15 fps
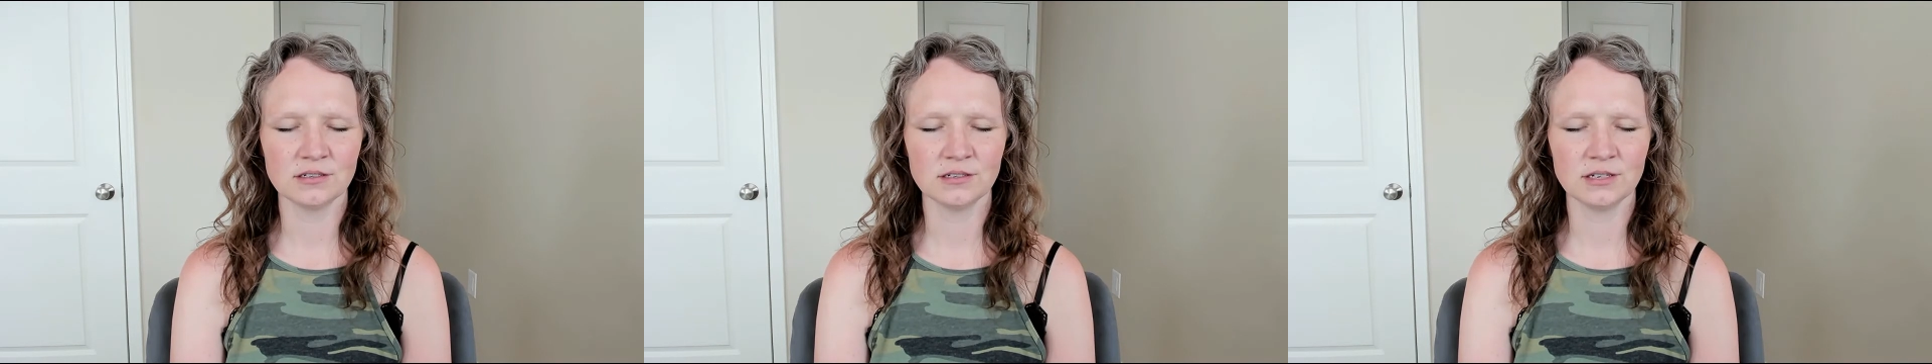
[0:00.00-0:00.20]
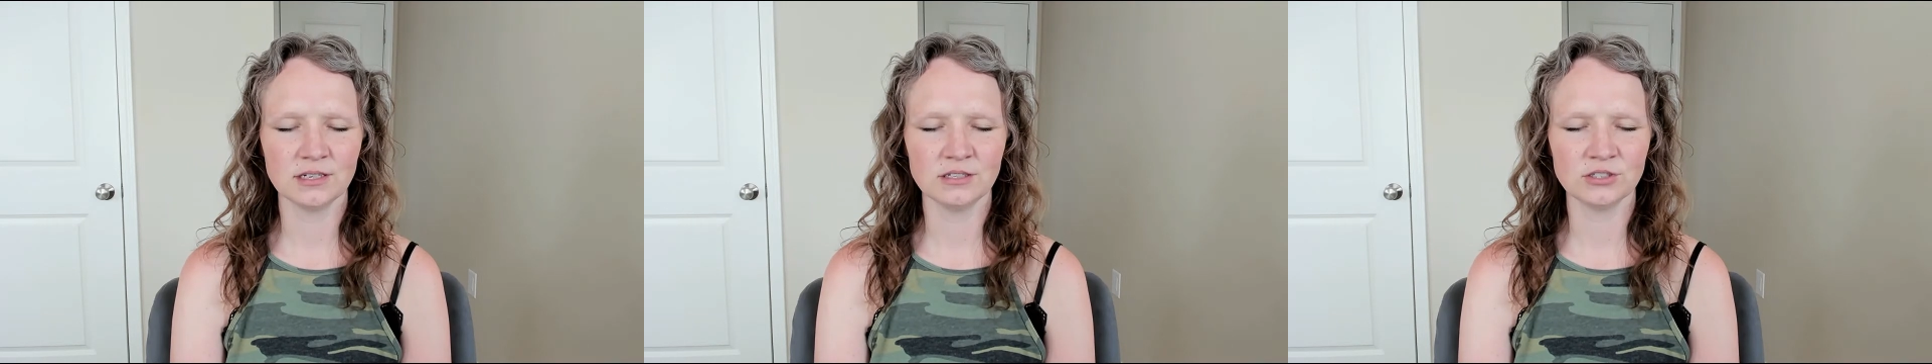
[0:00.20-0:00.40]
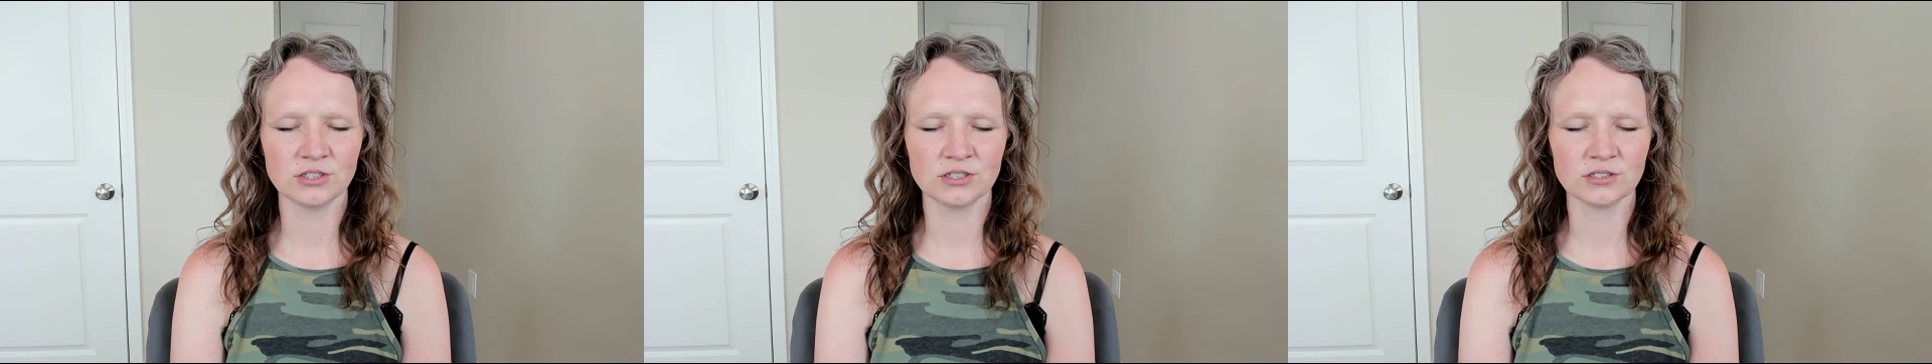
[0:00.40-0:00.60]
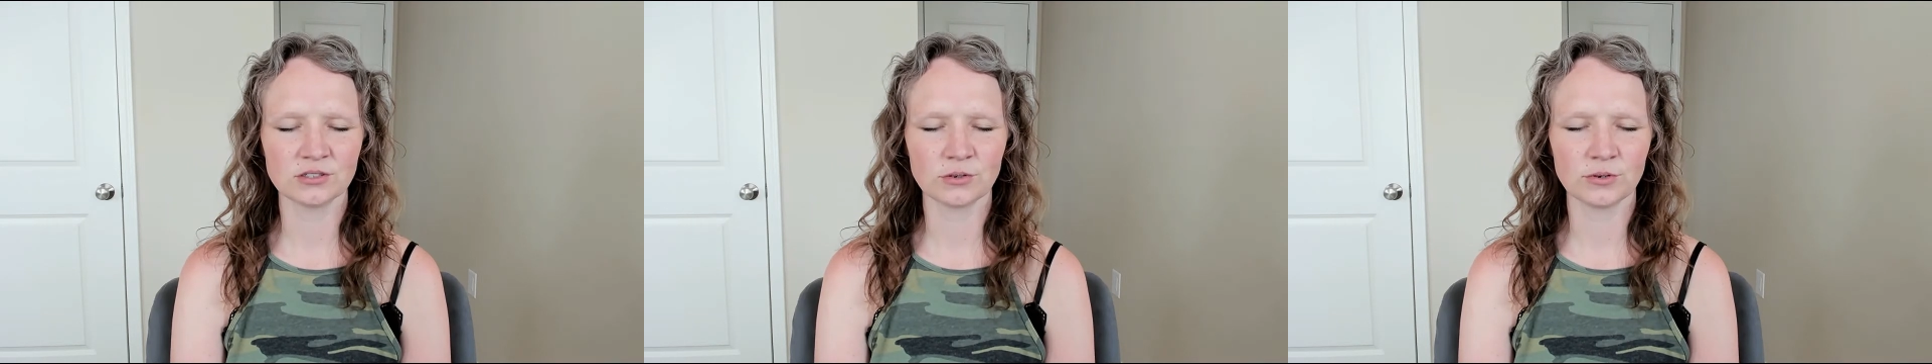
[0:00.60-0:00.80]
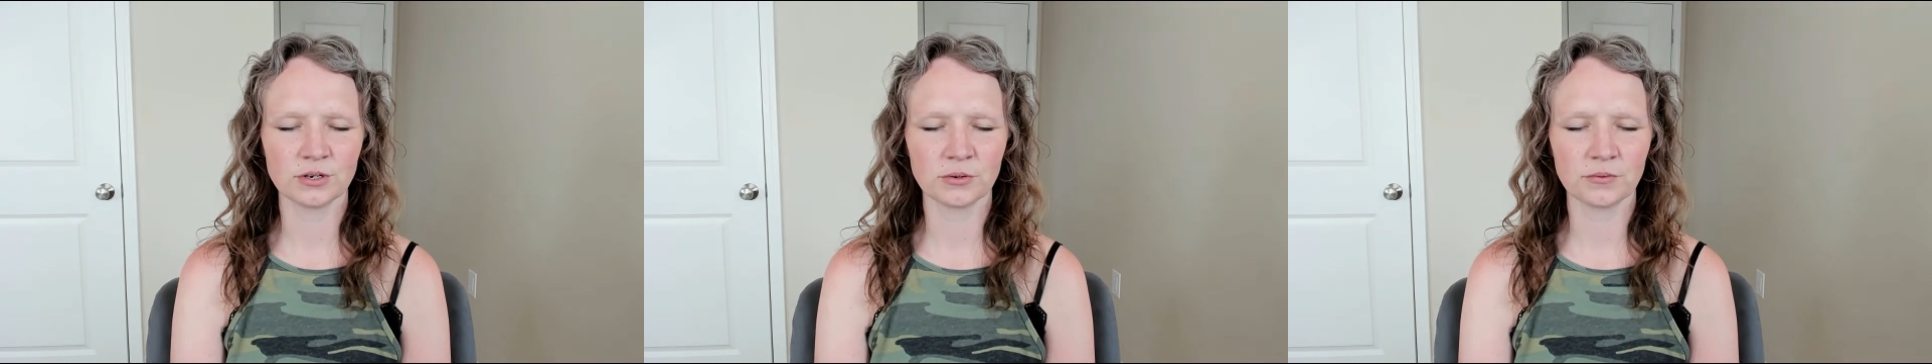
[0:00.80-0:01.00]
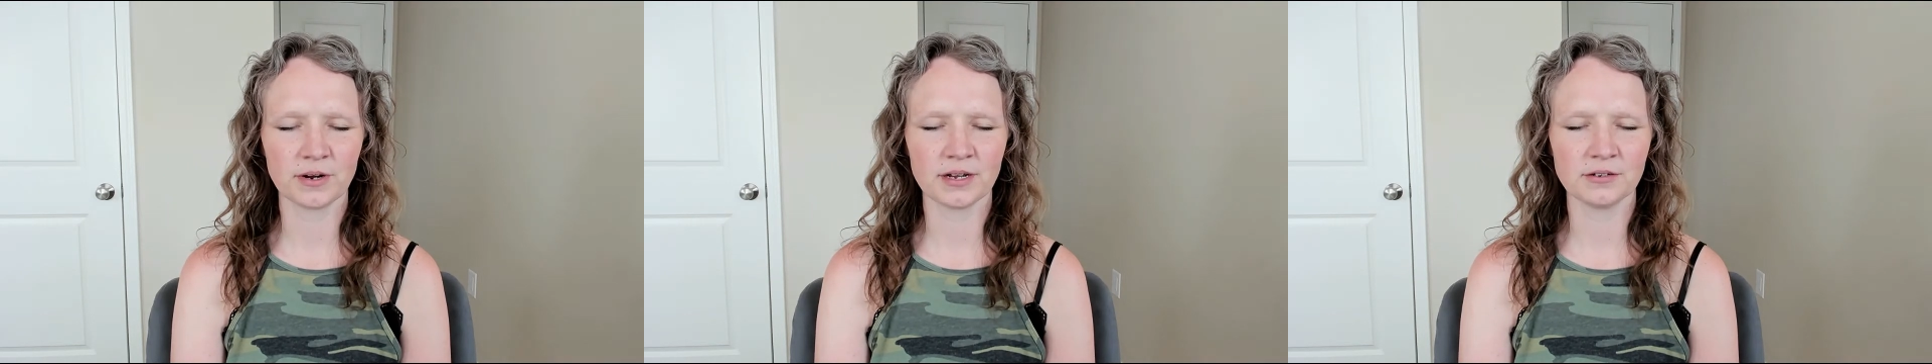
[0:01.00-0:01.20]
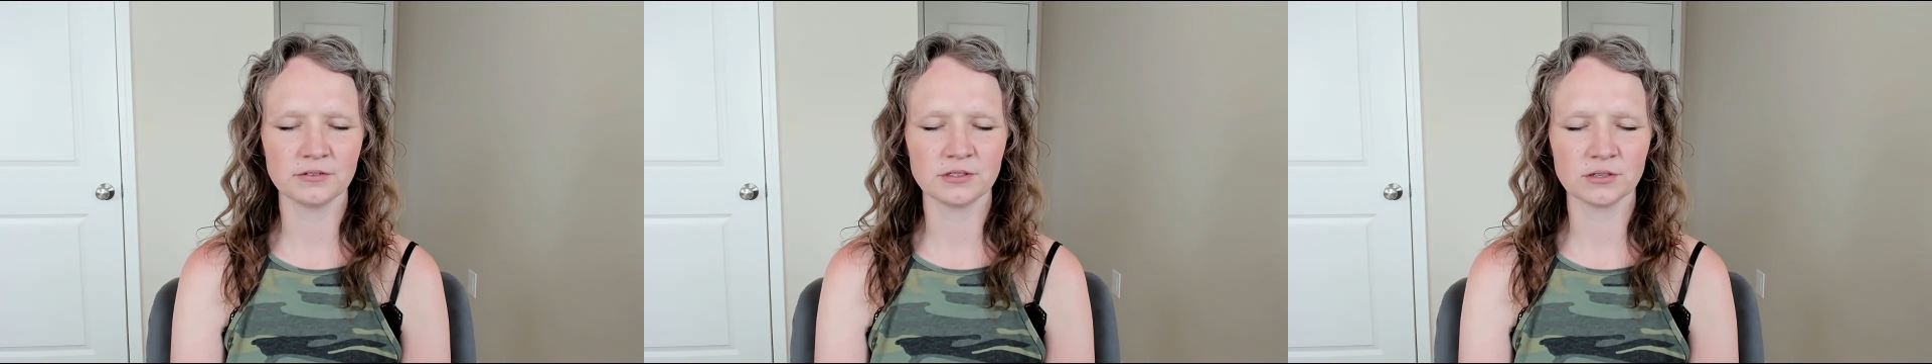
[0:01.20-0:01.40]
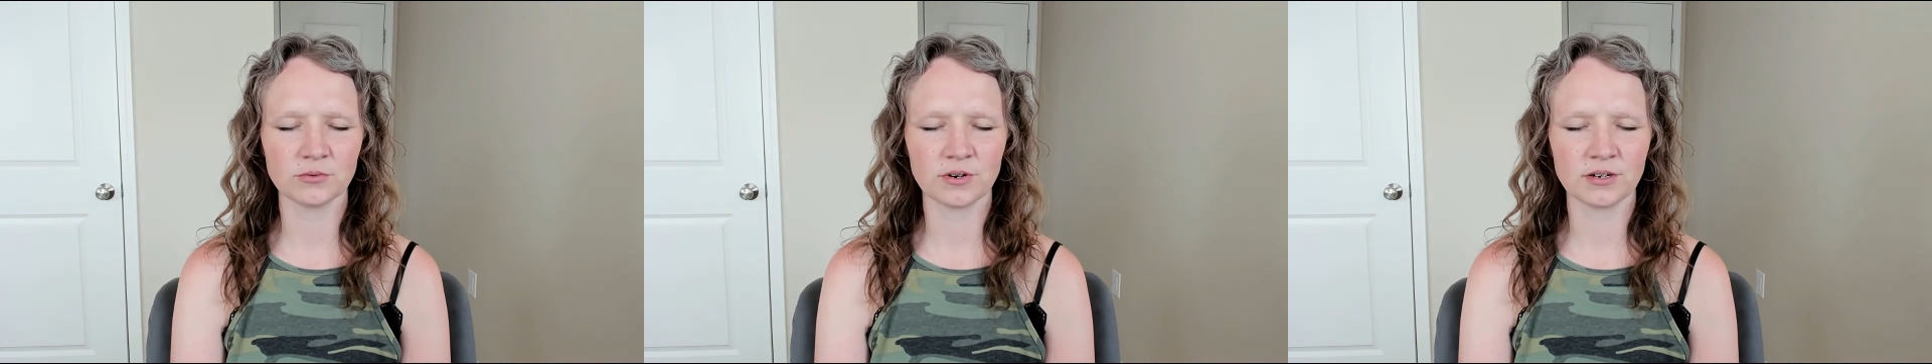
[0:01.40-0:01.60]
and just going
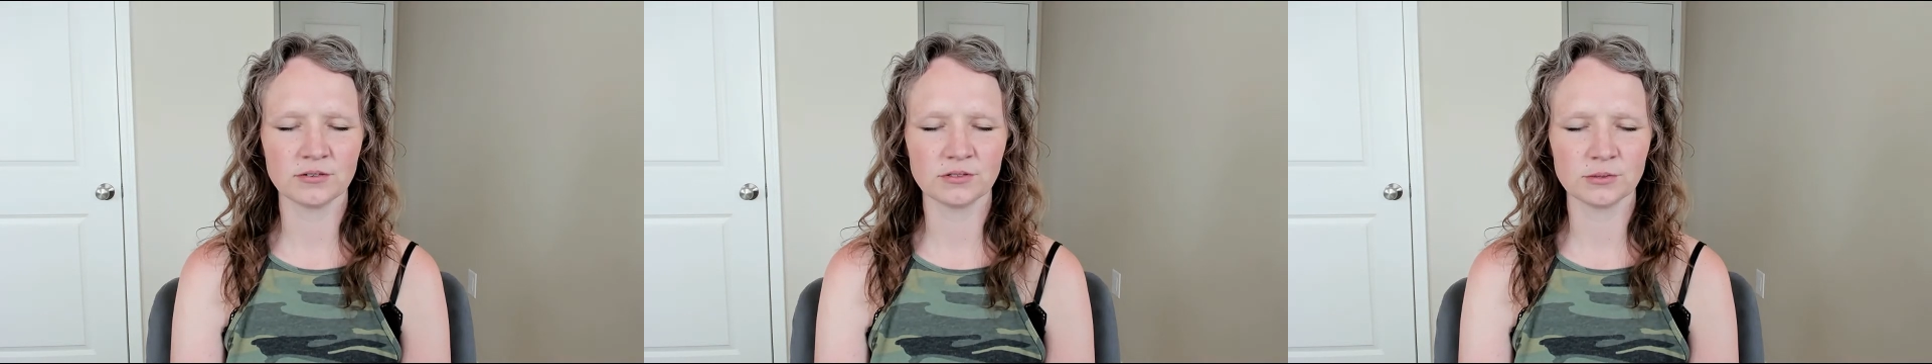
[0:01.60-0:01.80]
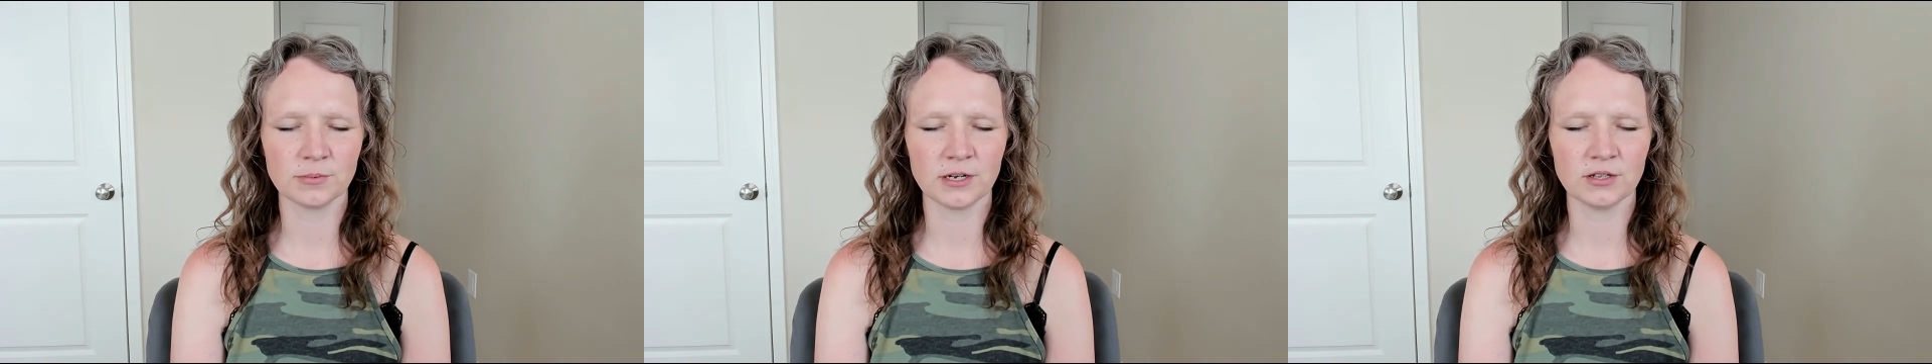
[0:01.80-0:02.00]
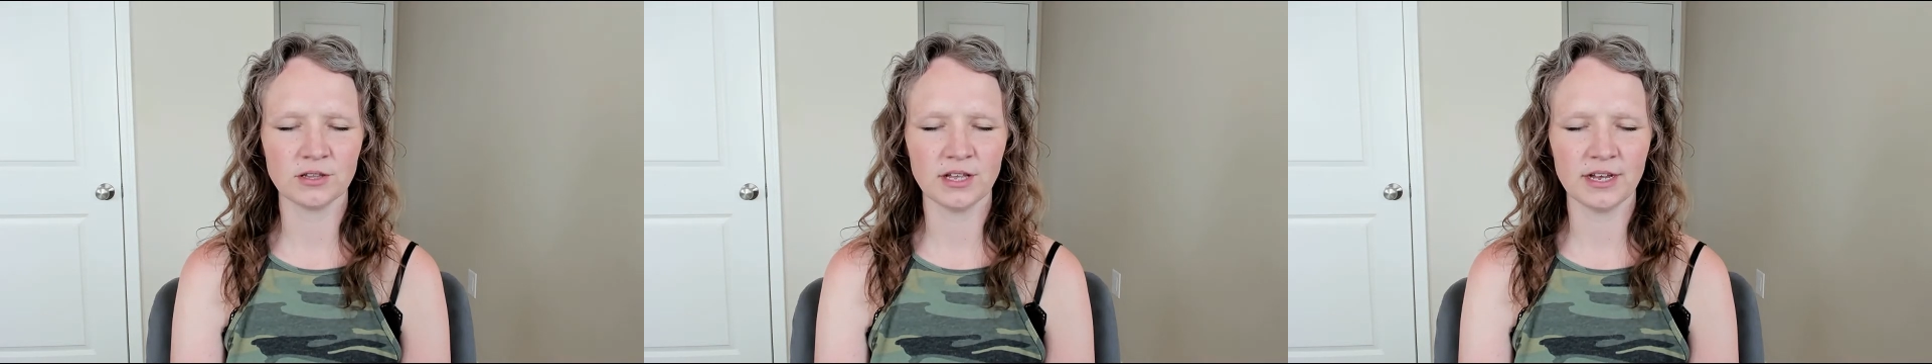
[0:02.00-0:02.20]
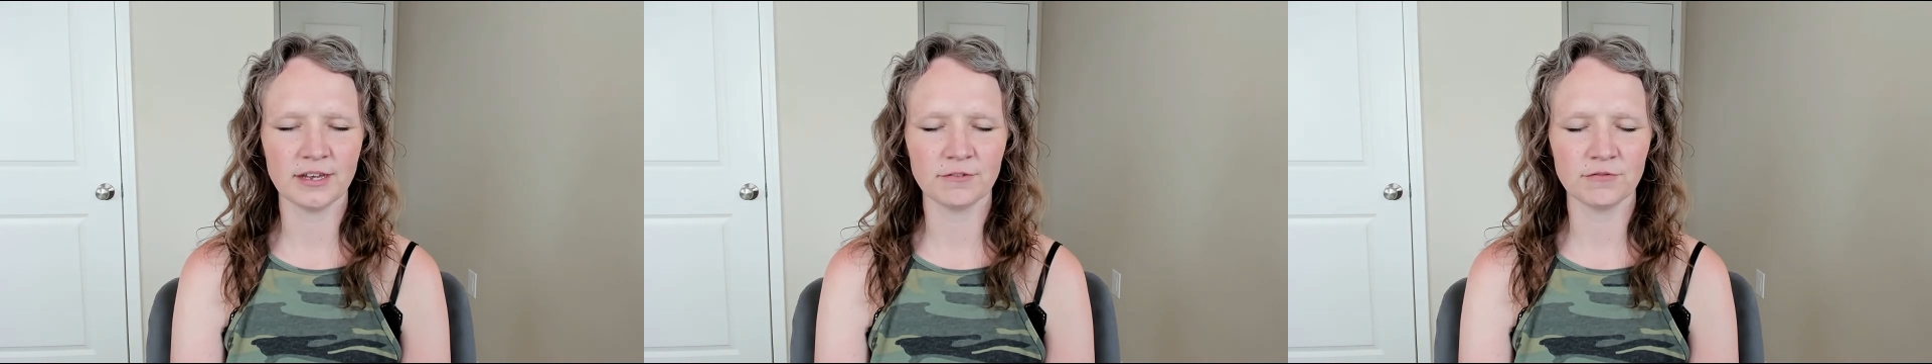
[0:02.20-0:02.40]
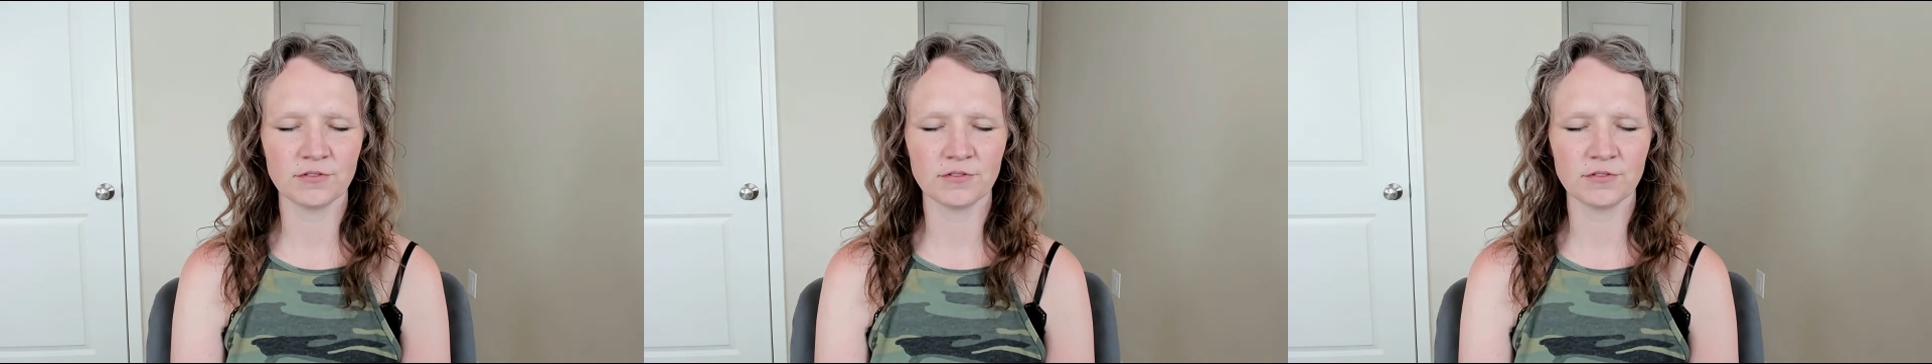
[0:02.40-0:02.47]
around and around about life,